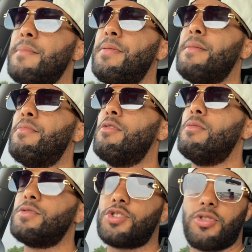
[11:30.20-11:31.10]
Pitbull
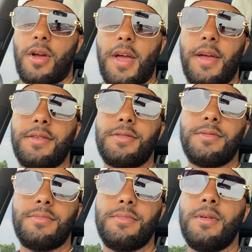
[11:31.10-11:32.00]
was trash
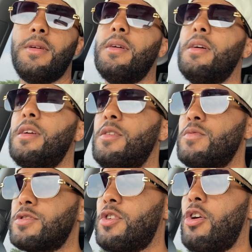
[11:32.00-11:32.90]
and he
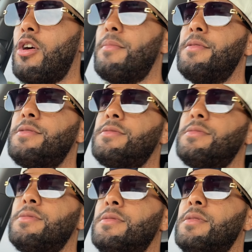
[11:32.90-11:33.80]
was garbage
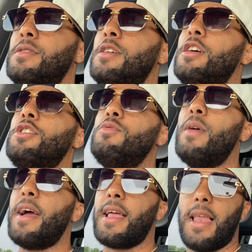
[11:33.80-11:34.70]
and you
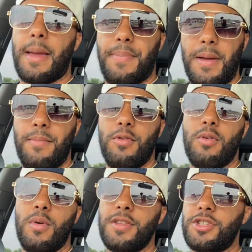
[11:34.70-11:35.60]
acting like Pitbull
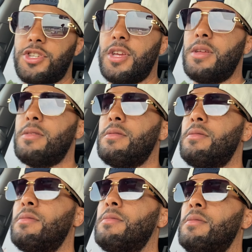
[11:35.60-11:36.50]
wasn't shit
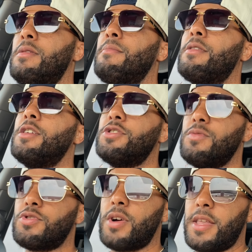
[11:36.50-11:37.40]
because you
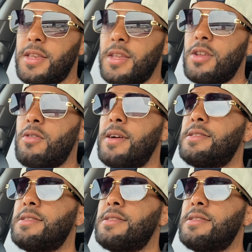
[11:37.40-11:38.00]
were trying to denigrate